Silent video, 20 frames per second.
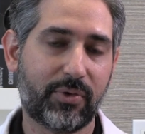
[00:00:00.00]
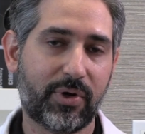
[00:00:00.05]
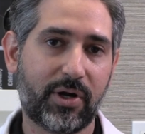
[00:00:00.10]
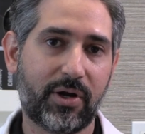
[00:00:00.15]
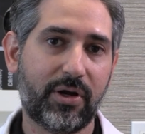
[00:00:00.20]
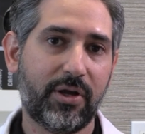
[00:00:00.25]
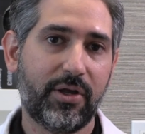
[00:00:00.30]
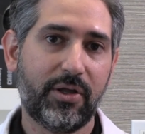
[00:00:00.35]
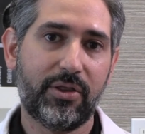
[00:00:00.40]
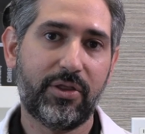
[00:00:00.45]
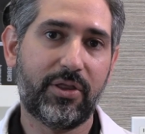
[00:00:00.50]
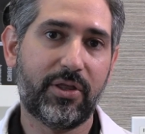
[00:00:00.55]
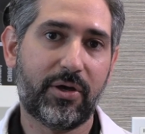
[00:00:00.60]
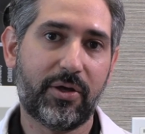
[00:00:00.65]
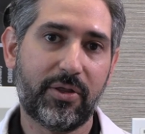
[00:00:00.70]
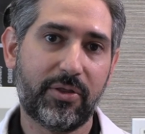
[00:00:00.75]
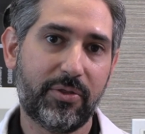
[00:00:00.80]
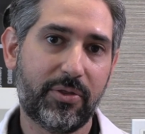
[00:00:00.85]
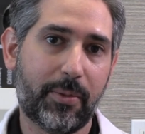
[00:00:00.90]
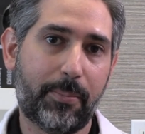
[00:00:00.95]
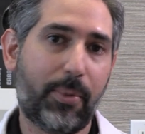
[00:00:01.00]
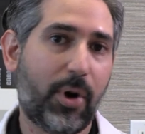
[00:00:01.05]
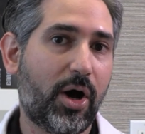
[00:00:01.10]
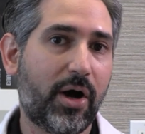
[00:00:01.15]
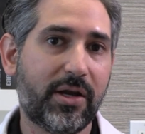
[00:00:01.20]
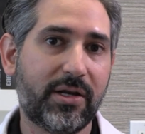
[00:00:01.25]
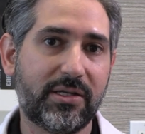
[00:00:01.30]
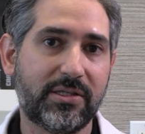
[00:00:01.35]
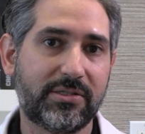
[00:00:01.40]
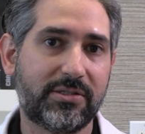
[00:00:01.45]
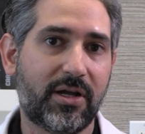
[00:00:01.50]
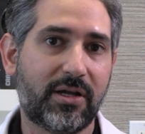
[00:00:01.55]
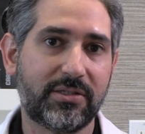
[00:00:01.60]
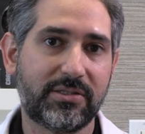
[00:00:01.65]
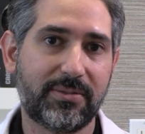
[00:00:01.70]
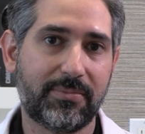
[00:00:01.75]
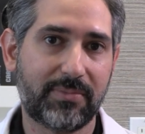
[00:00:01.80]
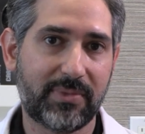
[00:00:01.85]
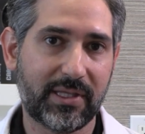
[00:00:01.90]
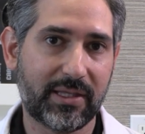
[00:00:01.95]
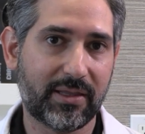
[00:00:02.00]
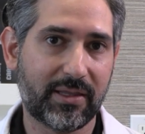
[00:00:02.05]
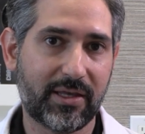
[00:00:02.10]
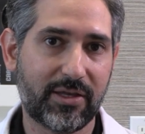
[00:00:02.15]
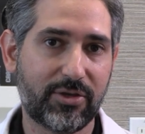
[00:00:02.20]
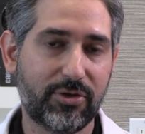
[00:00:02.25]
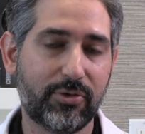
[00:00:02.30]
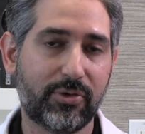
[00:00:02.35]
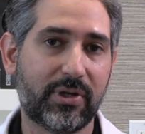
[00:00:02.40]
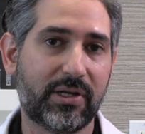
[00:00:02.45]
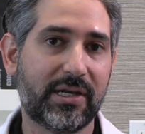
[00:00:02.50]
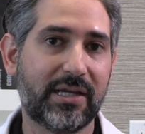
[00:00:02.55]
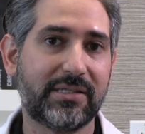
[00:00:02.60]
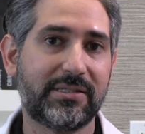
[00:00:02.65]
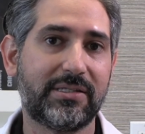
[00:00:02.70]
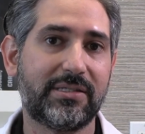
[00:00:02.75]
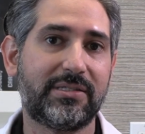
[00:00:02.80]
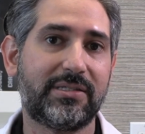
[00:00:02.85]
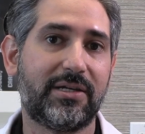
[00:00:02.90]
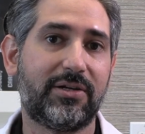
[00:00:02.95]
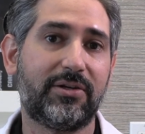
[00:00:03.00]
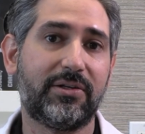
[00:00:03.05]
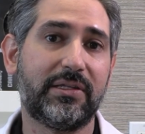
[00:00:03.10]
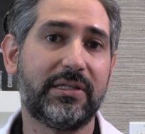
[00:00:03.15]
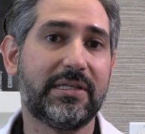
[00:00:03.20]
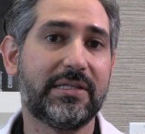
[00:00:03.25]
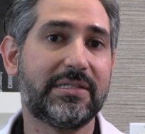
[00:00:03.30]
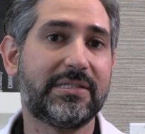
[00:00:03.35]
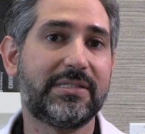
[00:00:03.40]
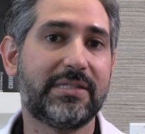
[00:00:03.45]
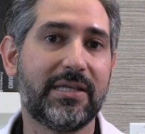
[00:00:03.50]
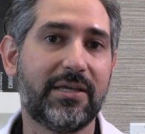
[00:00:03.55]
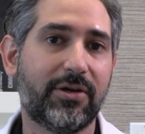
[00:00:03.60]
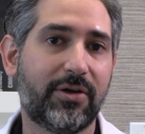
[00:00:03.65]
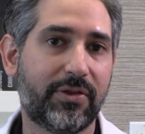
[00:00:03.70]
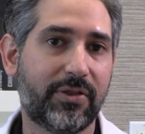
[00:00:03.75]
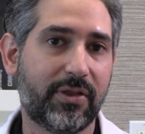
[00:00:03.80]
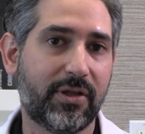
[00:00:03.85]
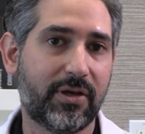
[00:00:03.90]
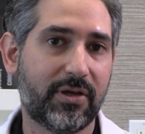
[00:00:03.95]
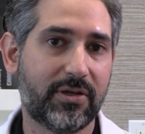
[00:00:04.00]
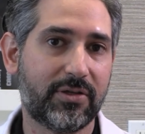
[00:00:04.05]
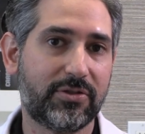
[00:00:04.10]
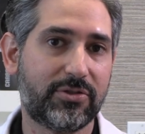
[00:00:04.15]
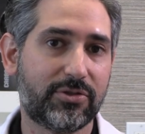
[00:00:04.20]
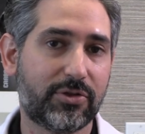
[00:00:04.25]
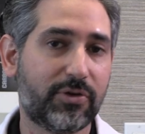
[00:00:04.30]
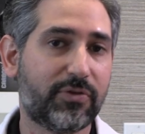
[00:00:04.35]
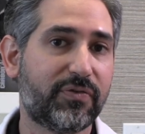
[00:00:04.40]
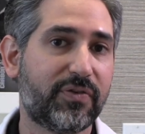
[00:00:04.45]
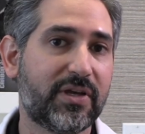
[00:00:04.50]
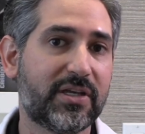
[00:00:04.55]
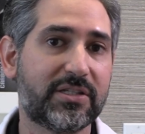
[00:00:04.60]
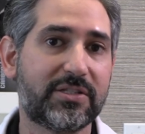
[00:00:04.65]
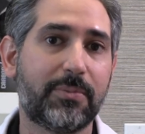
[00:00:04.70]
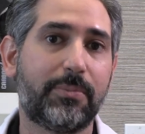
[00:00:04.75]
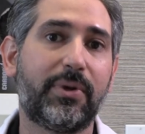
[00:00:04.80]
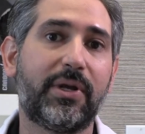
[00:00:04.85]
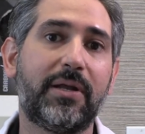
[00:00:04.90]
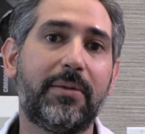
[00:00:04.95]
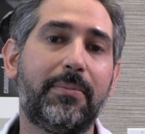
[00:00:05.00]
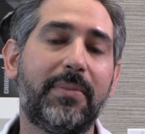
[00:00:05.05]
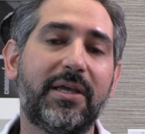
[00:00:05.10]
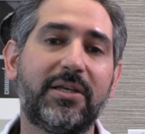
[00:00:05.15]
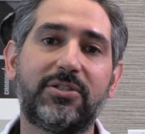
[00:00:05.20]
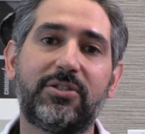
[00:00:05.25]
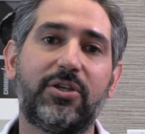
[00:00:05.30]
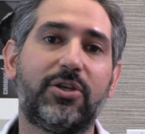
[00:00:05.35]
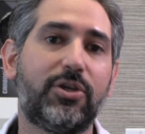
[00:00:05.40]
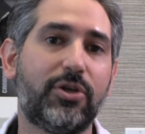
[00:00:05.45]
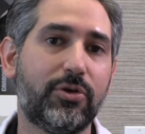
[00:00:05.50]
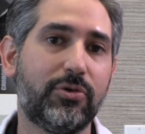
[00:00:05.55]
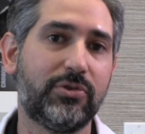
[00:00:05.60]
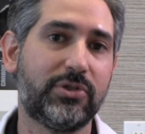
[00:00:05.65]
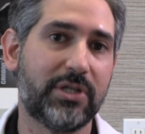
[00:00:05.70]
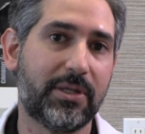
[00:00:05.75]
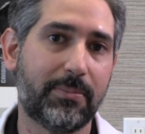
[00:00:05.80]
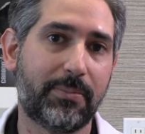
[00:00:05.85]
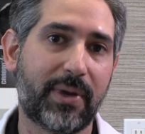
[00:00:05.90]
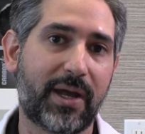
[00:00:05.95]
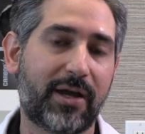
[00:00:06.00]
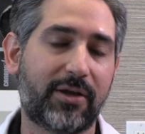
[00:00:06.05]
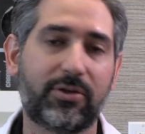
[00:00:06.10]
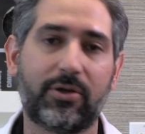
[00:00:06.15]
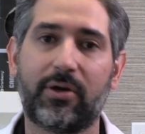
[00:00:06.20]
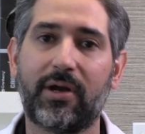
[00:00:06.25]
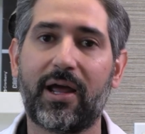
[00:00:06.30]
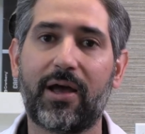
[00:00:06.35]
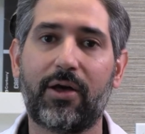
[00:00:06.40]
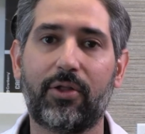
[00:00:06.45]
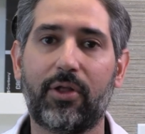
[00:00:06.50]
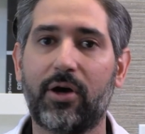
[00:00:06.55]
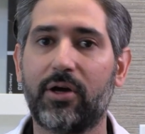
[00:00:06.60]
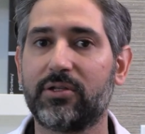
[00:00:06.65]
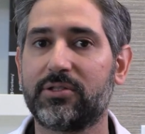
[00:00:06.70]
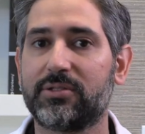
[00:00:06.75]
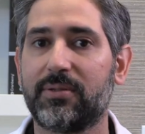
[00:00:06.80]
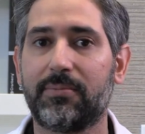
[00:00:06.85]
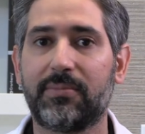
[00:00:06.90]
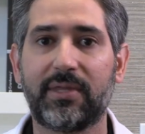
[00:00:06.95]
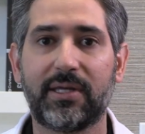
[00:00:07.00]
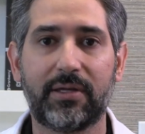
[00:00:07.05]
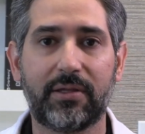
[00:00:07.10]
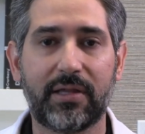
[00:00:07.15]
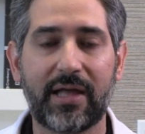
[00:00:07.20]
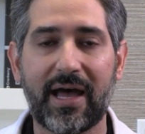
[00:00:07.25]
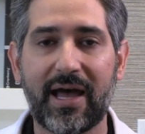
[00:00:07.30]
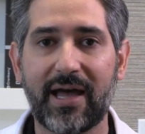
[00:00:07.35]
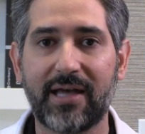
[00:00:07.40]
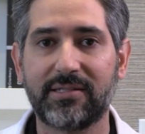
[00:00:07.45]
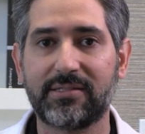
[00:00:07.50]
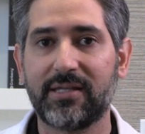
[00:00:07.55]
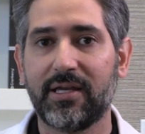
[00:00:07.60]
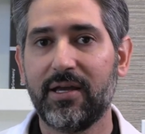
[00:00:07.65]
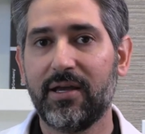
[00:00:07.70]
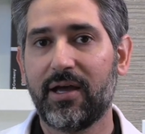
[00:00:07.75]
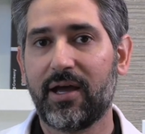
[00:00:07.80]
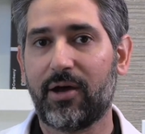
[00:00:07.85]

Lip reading: where the bond is not something that you can necessarily see on the surface, but it makes a huge impact on how long something lasts,